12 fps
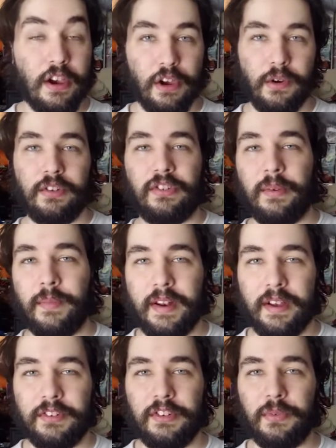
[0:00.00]
go to someone
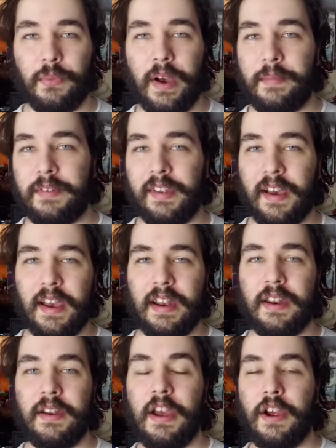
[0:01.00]
else's website
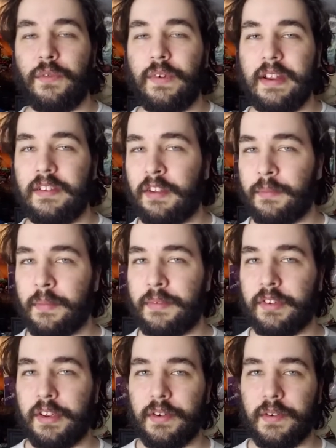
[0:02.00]
and read some
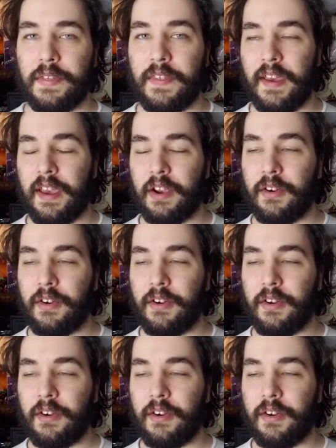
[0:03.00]
obscure thing,